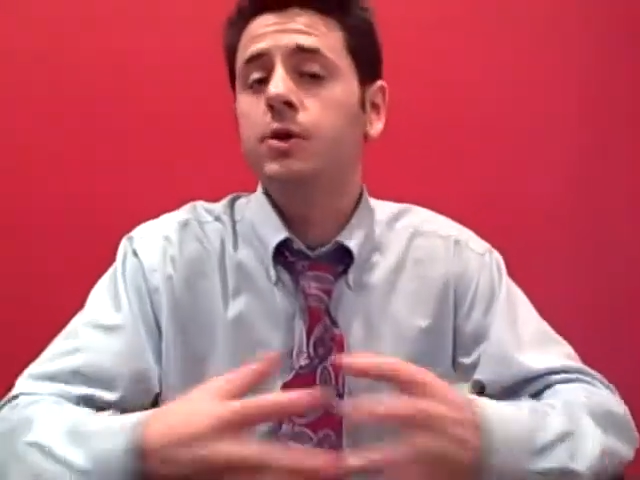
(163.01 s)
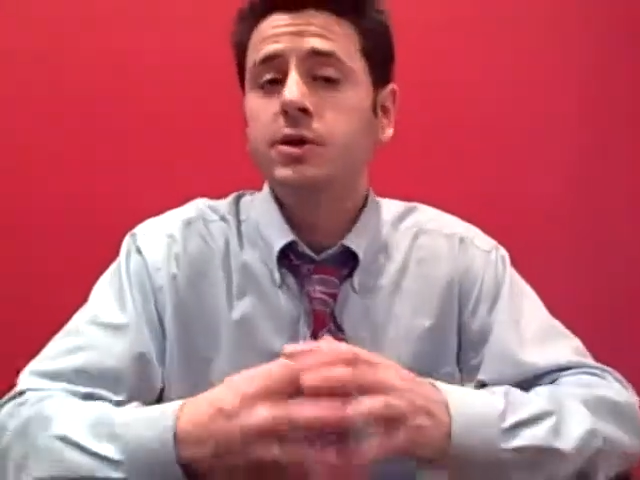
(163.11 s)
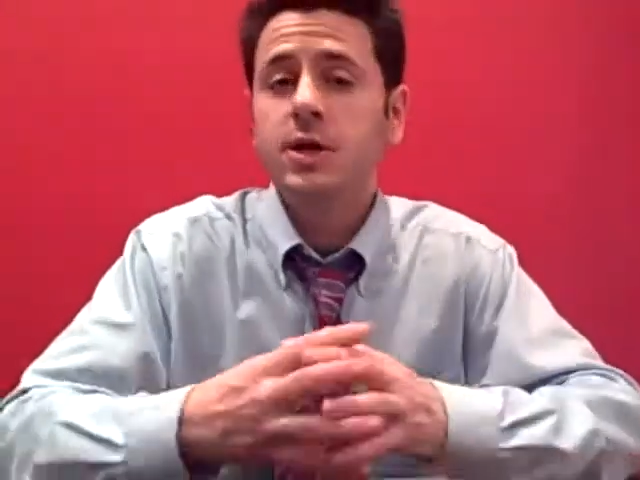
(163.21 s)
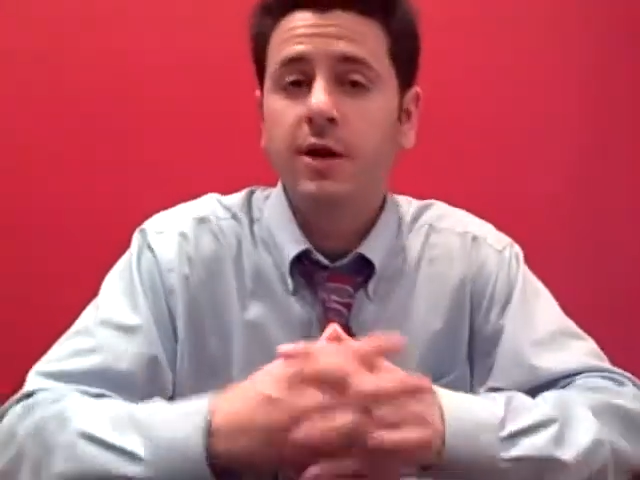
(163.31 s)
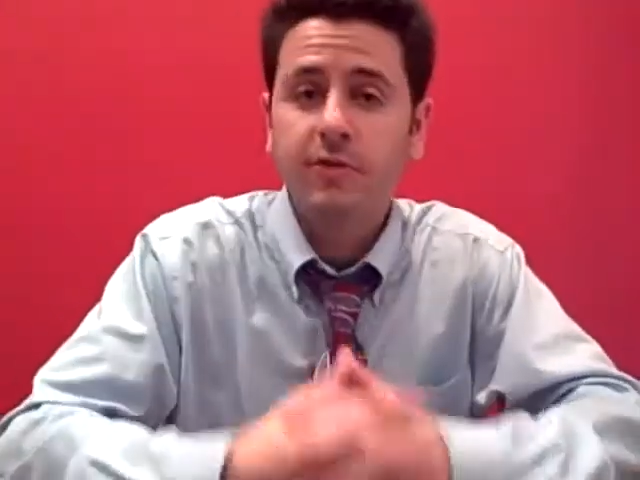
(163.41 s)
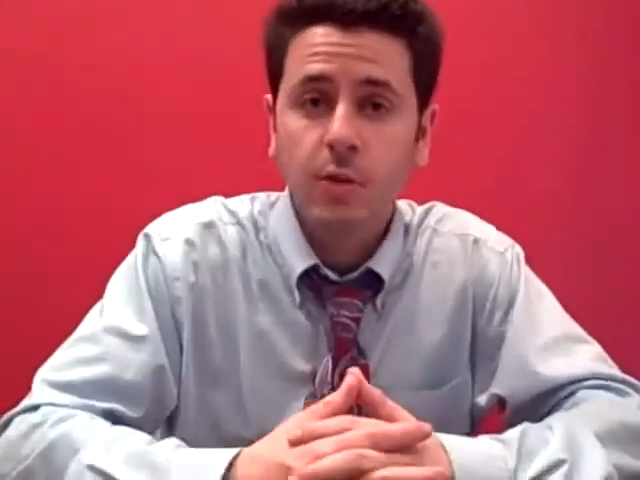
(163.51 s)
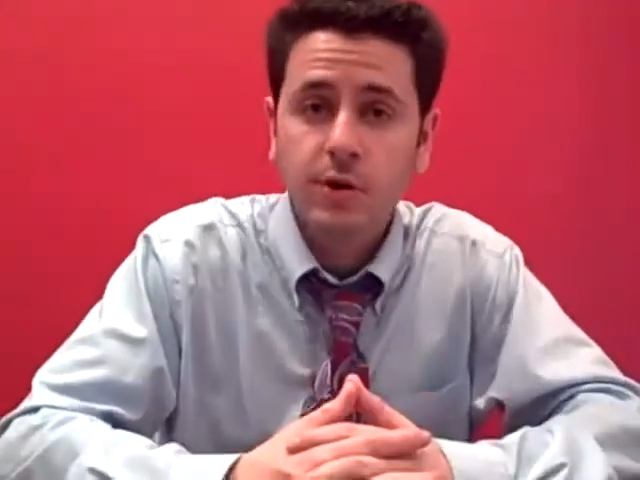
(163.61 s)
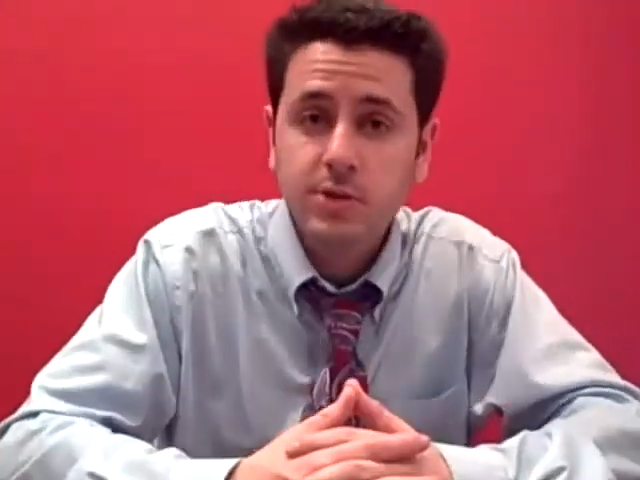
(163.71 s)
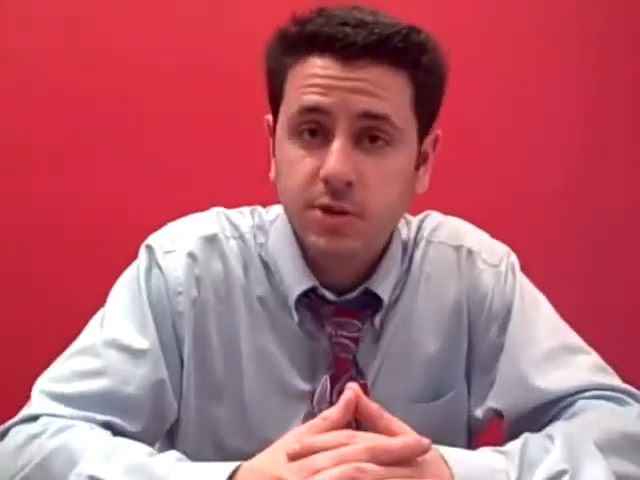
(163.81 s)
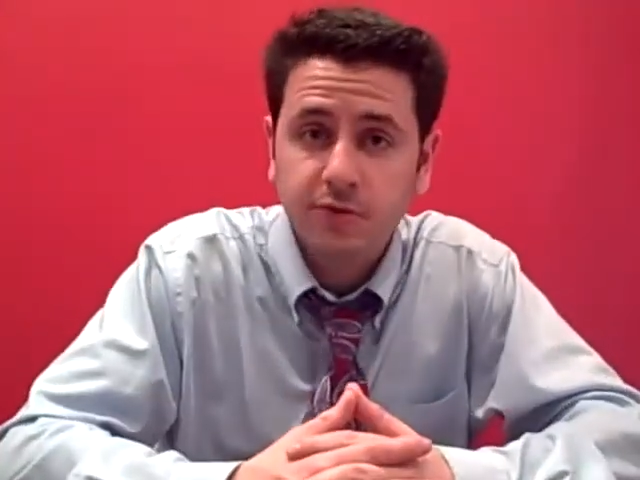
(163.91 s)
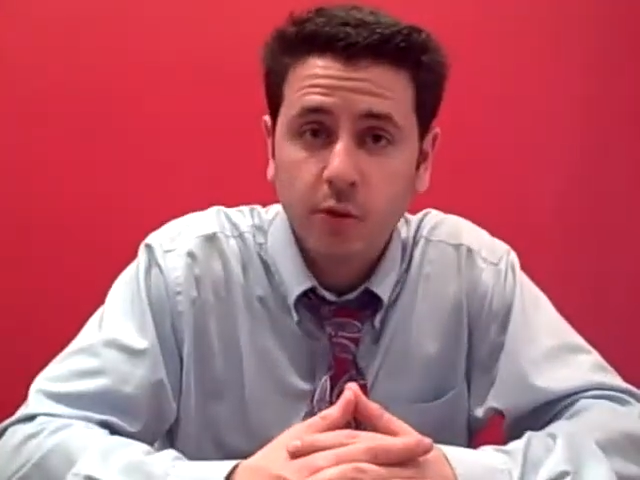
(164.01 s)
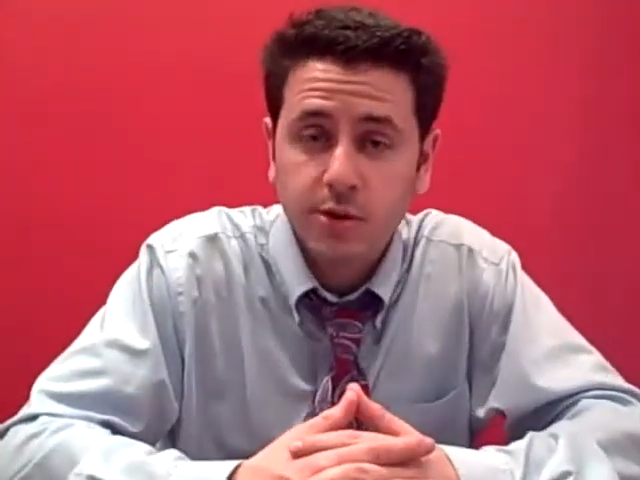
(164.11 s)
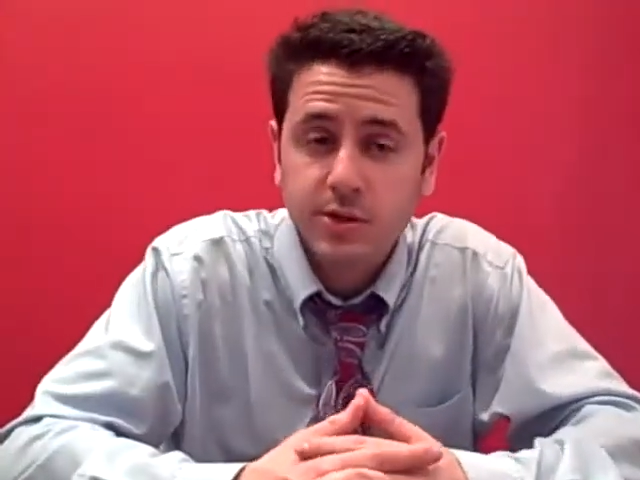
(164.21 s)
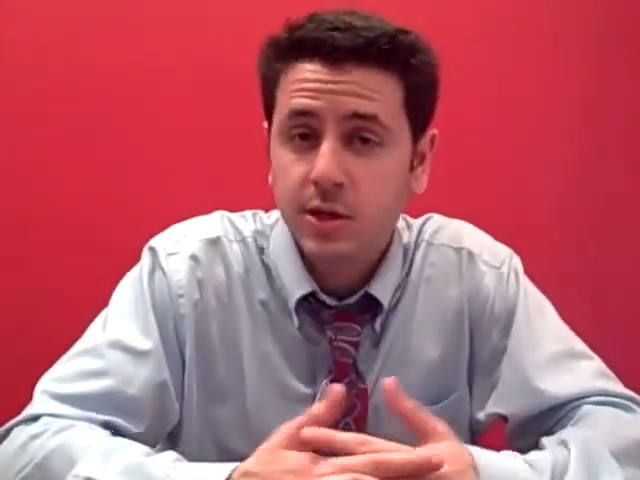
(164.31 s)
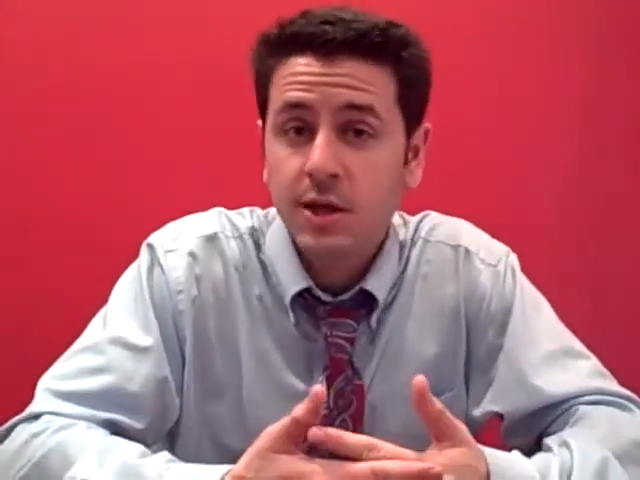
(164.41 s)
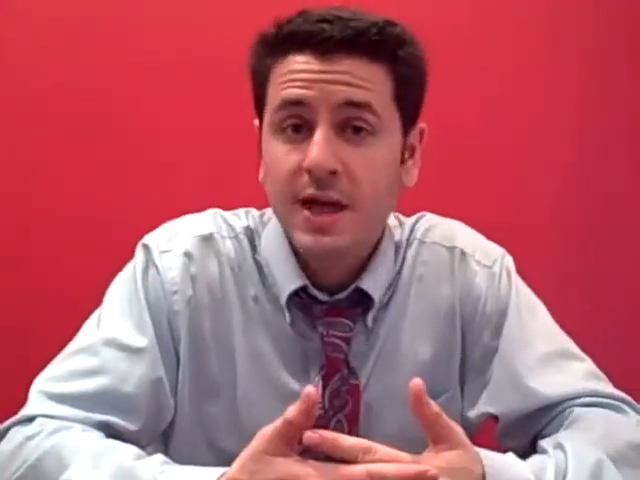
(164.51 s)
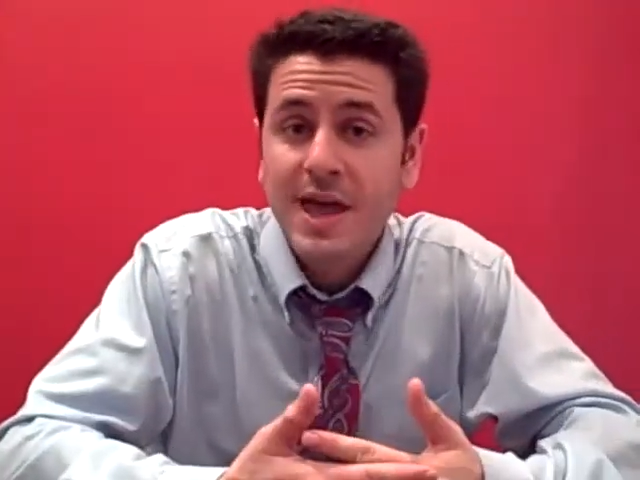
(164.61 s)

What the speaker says: the Criss-Cut force to force